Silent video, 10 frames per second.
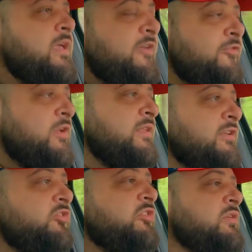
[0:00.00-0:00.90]
If you get
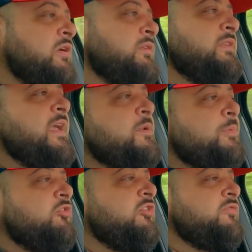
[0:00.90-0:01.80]
the
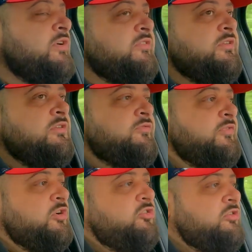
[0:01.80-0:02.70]
LPG
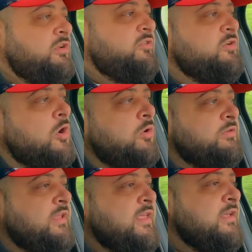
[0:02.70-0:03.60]
version, it's
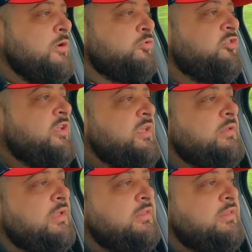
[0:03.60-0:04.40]
called the Eco G.